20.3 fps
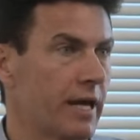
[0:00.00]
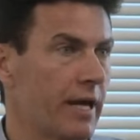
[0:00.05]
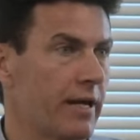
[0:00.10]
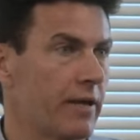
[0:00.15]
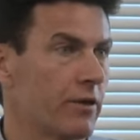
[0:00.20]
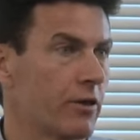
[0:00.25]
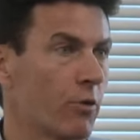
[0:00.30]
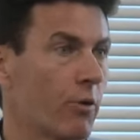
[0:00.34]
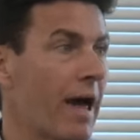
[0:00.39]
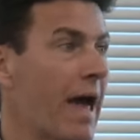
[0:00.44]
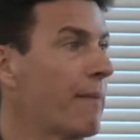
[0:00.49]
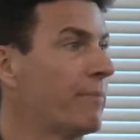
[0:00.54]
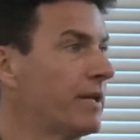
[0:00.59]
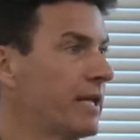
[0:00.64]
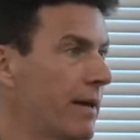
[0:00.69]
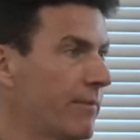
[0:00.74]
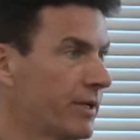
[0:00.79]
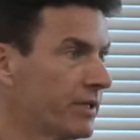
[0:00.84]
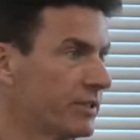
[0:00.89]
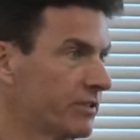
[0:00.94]
And there were
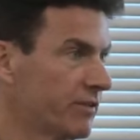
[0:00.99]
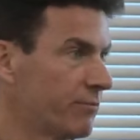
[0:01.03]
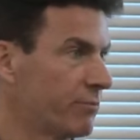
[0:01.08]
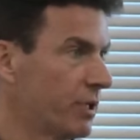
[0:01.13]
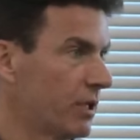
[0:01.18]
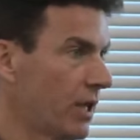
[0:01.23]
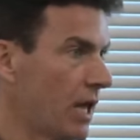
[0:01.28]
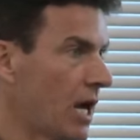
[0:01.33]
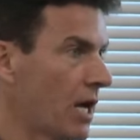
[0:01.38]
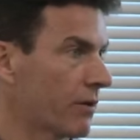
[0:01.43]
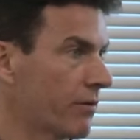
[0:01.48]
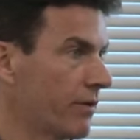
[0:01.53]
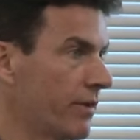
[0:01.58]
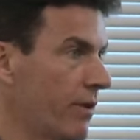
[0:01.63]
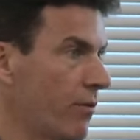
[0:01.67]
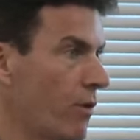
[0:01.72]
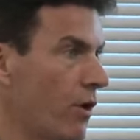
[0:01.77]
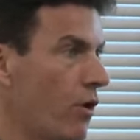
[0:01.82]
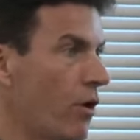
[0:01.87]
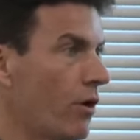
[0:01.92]
epidemics of pellagra
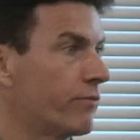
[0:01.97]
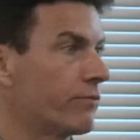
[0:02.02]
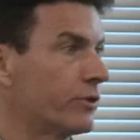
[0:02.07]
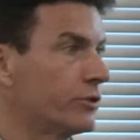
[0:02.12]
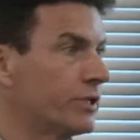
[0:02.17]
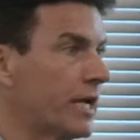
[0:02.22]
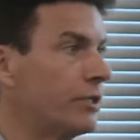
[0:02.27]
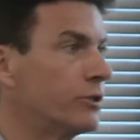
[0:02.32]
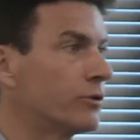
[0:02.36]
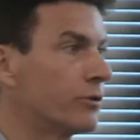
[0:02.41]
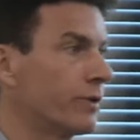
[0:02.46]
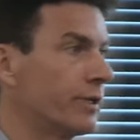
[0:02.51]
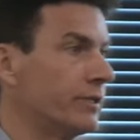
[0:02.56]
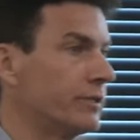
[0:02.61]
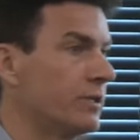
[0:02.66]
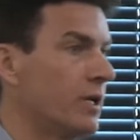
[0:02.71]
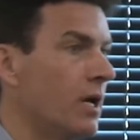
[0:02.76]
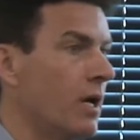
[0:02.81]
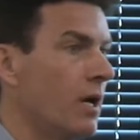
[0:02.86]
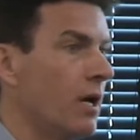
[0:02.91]
that went on for
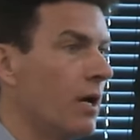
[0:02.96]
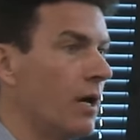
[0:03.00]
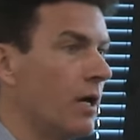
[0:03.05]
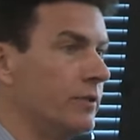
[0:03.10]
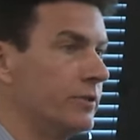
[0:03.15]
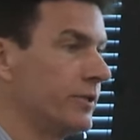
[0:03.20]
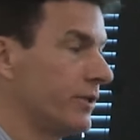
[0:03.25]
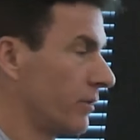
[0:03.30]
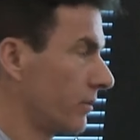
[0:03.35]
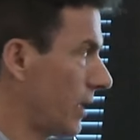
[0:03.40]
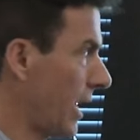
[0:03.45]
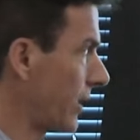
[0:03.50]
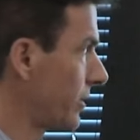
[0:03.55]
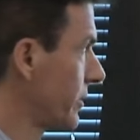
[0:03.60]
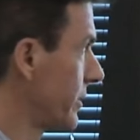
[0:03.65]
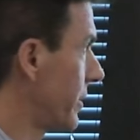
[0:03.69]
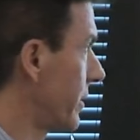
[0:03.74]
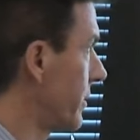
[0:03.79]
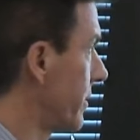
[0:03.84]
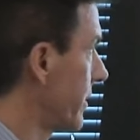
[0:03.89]
centuries until
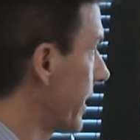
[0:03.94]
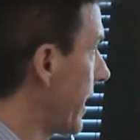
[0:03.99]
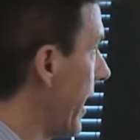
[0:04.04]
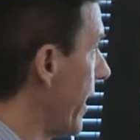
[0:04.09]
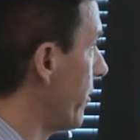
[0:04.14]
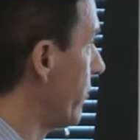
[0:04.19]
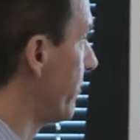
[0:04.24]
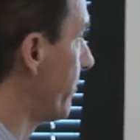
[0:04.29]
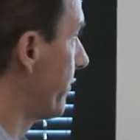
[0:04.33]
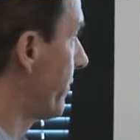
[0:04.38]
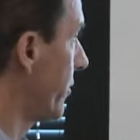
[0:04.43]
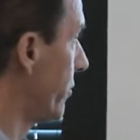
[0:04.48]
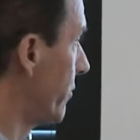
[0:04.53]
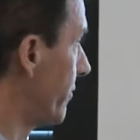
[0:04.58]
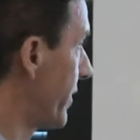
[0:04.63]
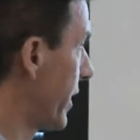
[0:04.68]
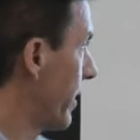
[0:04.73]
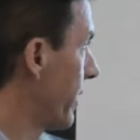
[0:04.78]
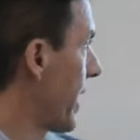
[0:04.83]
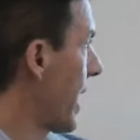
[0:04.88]
actually the, the guy who, who
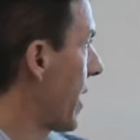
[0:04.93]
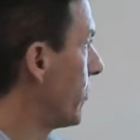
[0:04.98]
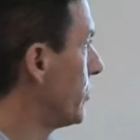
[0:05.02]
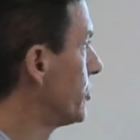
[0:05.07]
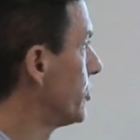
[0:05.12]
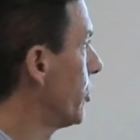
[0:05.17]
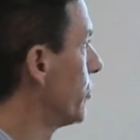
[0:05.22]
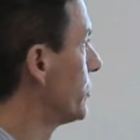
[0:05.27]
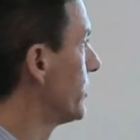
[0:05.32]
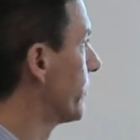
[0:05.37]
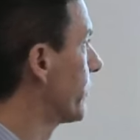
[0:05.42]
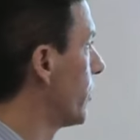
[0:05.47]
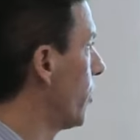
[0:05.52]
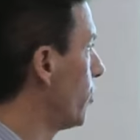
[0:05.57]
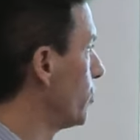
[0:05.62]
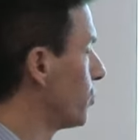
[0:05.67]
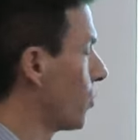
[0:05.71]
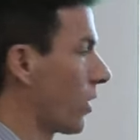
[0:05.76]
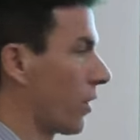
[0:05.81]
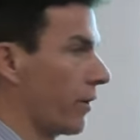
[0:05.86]
figured it out was Joseph
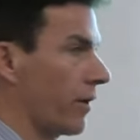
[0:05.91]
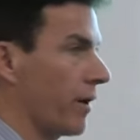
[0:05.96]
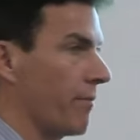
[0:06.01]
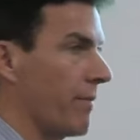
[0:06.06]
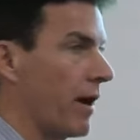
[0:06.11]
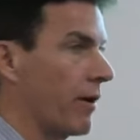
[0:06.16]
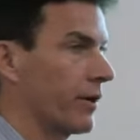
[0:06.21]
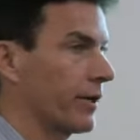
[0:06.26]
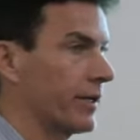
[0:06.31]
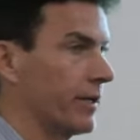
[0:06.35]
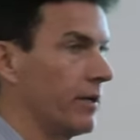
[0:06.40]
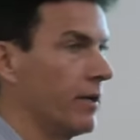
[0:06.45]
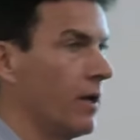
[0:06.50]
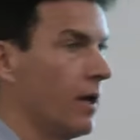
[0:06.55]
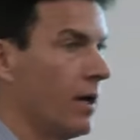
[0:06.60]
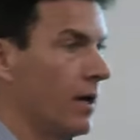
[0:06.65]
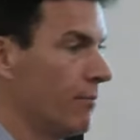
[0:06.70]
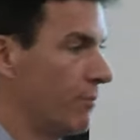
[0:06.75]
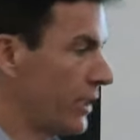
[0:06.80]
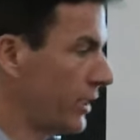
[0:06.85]
Goldwater, an American.
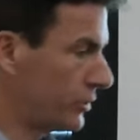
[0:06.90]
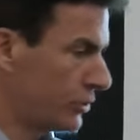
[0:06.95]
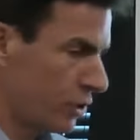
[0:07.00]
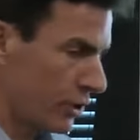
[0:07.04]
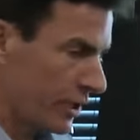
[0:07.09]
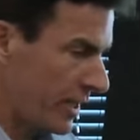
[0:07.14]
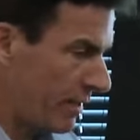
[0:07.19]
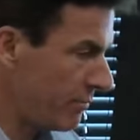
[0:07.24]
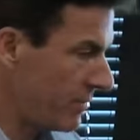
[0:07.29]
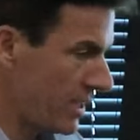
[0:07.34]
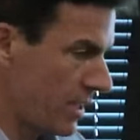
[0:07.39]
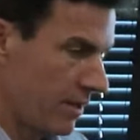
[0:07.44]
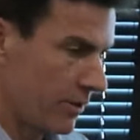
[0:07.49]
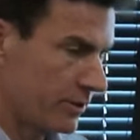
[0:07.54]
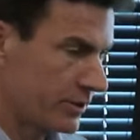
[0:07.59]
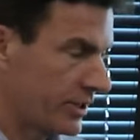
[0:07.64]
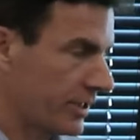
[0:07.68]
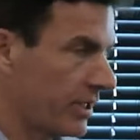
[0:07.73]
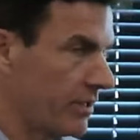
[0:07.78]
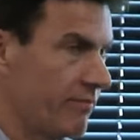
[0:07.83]
But it took him
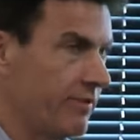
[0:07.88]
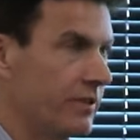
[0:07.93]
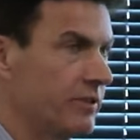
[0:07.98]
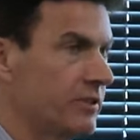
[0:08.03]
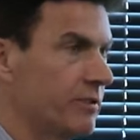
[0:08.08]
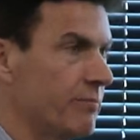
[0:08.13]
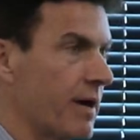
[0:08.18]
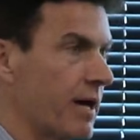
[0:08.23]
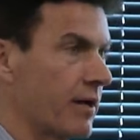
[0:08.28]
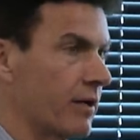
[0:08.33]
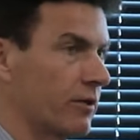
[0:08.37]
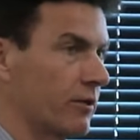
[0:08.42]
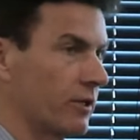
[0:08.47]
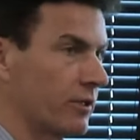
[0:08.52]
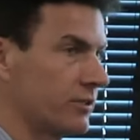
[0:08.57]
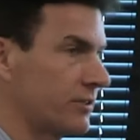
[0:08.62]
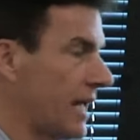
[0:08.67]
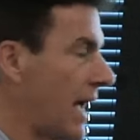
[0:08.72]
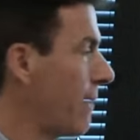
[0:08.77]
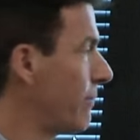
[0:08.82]
years to convince the medical
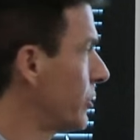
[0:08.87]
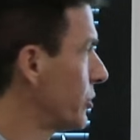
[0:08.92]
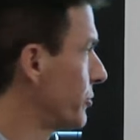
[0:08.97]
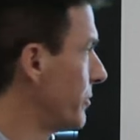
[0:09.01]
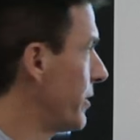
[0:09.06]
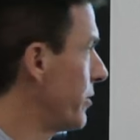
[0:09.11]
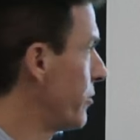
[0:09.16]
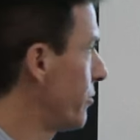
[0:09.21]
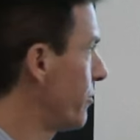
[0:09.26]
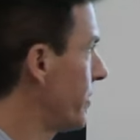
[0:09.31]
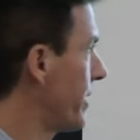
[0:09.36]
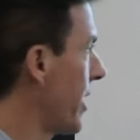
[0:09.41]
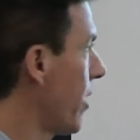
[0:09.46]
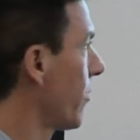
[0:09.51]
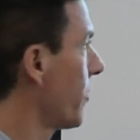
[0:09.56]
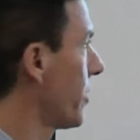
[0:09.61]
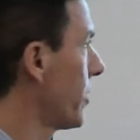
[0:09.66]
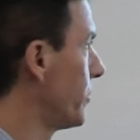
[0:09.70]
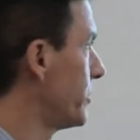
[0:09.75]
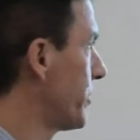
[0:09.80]
establishment, who they
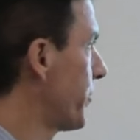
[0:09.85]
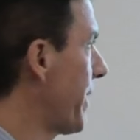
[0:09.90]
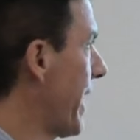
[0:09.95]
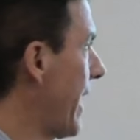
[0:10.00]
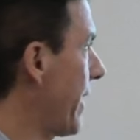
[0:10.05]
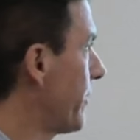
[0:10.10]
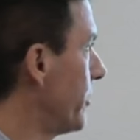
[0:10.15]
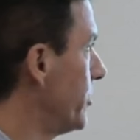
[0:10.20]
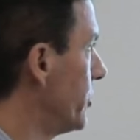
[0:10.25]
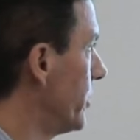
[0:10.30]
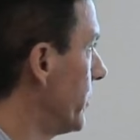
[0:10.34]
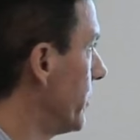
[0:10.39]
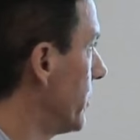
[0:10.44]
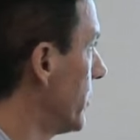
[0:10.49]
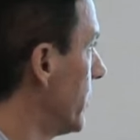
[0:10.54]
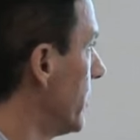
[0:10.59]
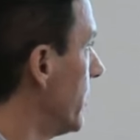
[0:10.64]
all thought it was a pathogen.